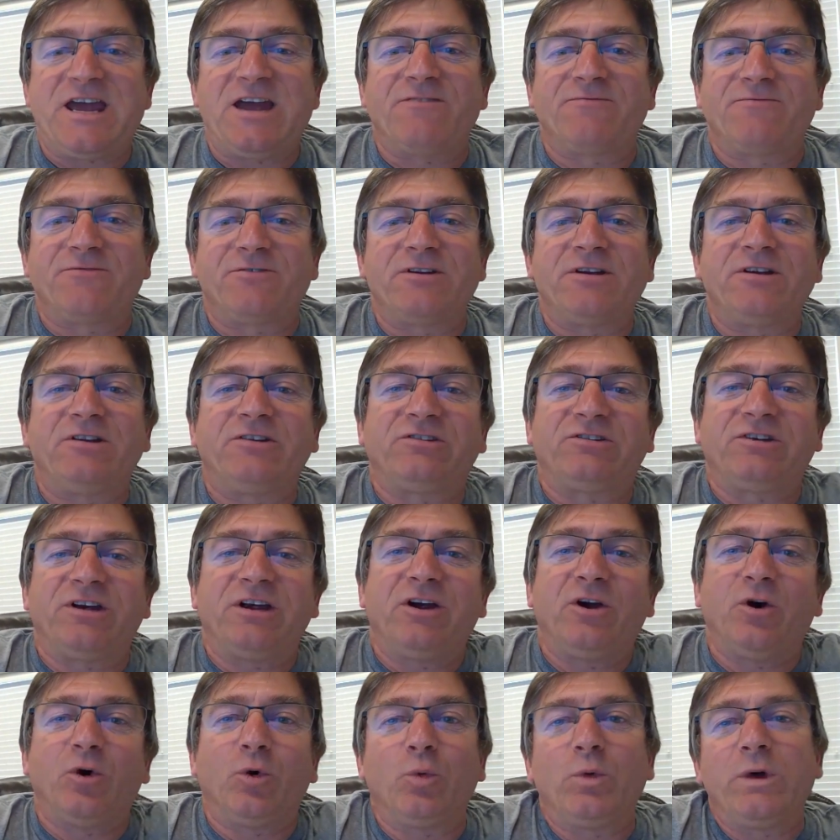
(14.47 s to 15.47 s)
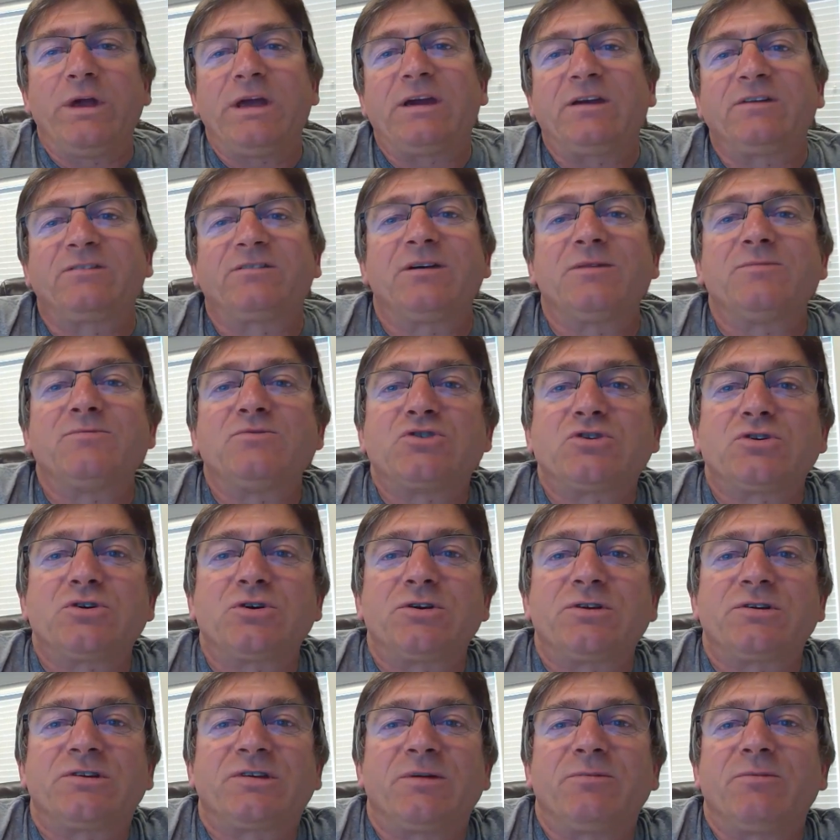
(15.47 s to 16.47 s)
every single week, as I'm
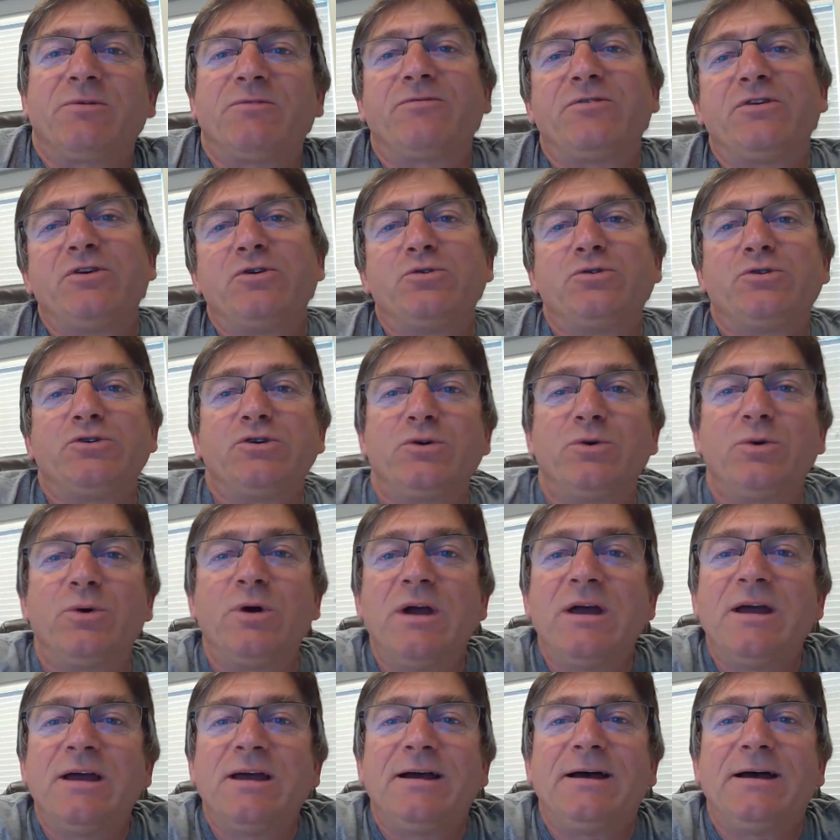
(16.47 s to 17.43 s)
sure some of you do.